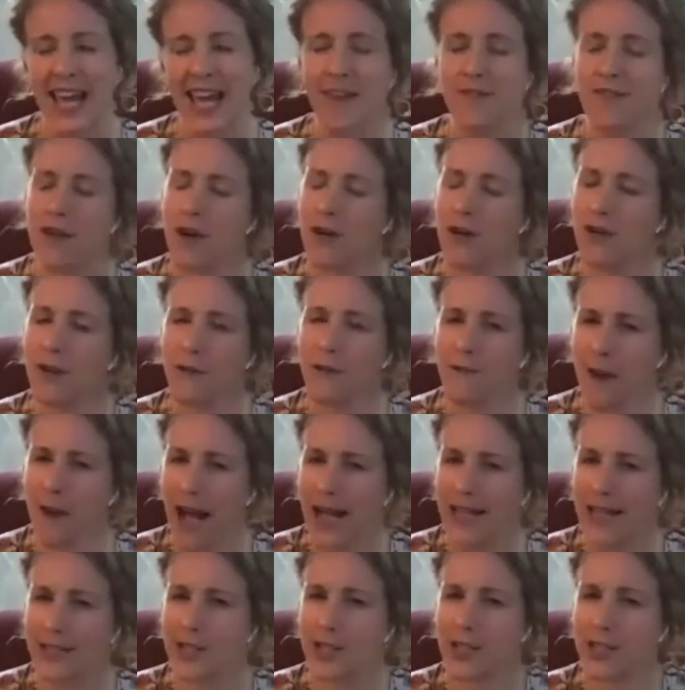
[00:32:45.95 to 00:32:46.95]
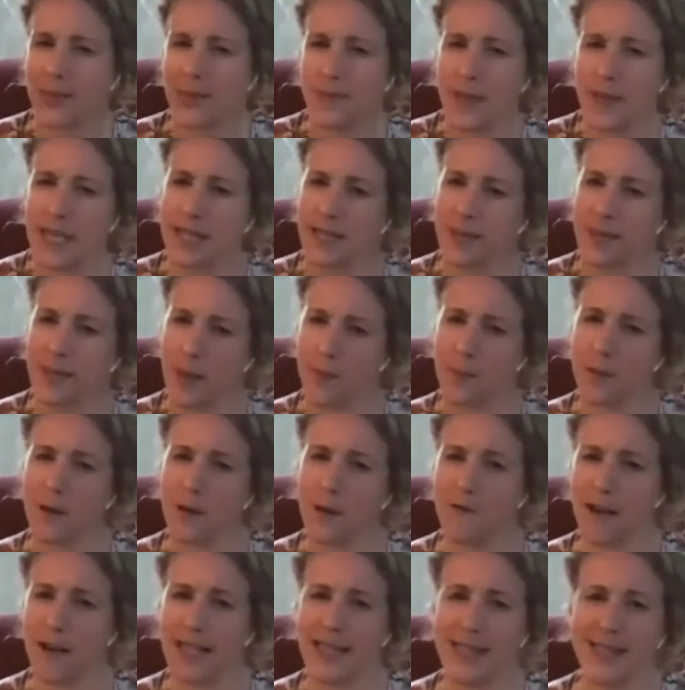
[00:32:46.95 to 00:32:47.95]
even though they're friends, just because people
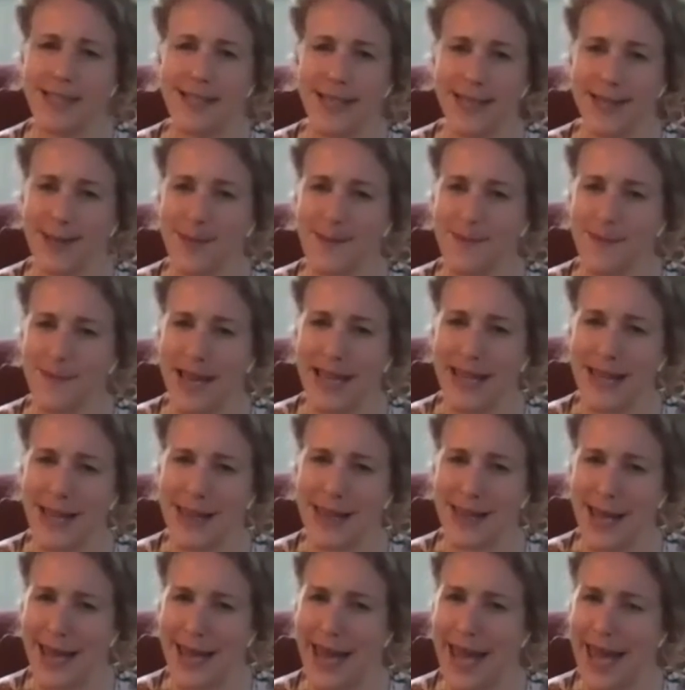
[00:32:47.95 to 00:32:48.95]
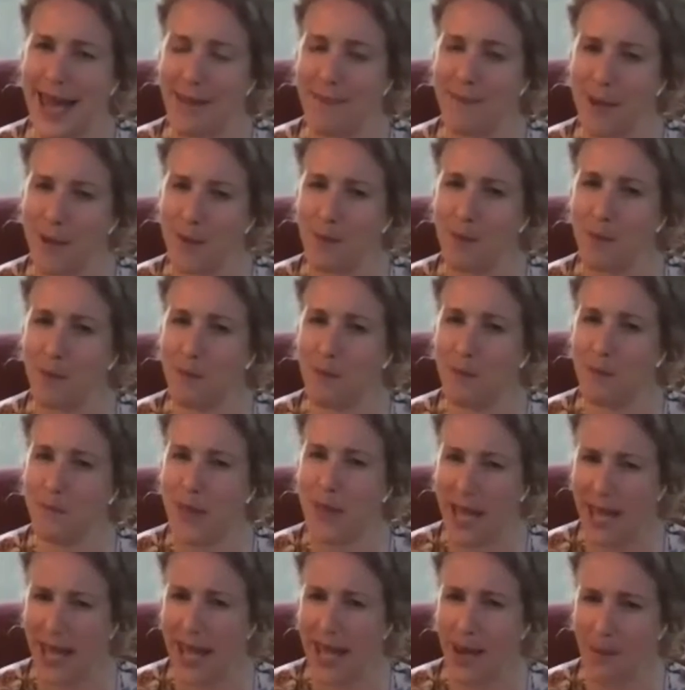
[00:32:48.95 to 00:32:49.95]
are friends doesn't mean that they
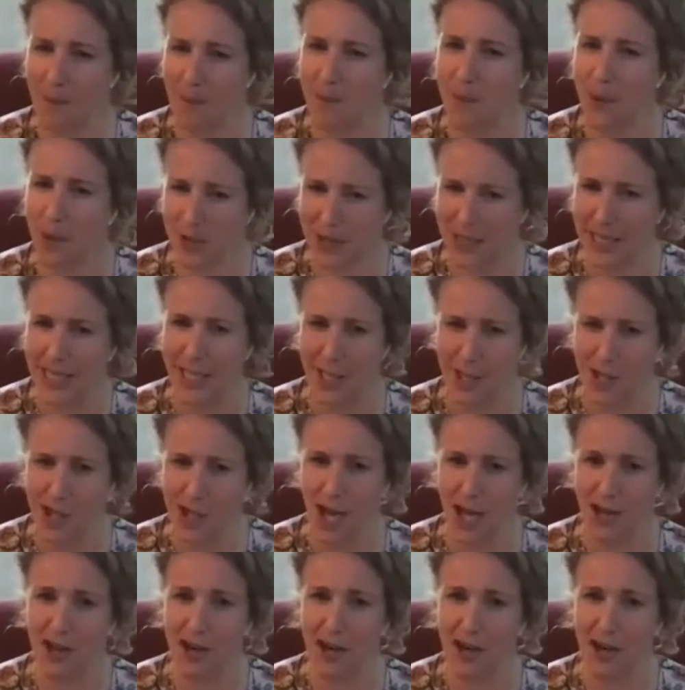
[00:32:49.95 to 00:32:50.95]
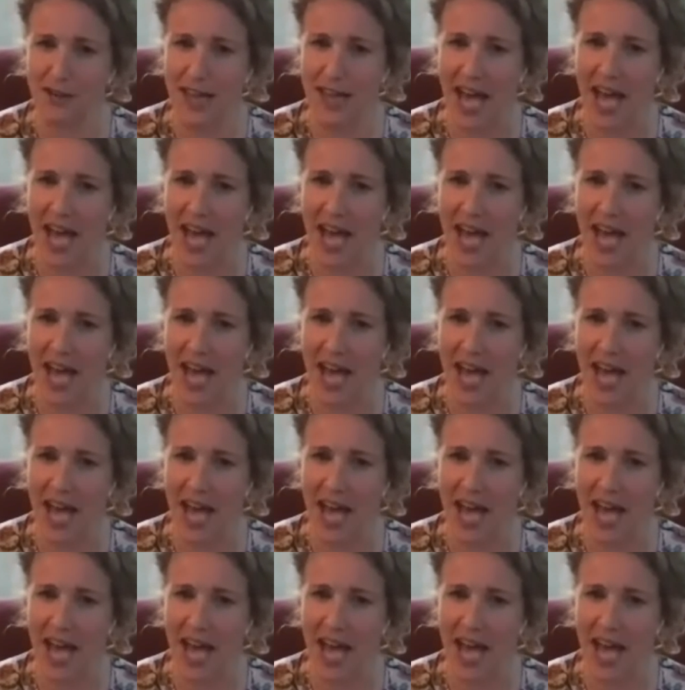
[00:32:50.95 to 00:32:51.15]
can't bully each other.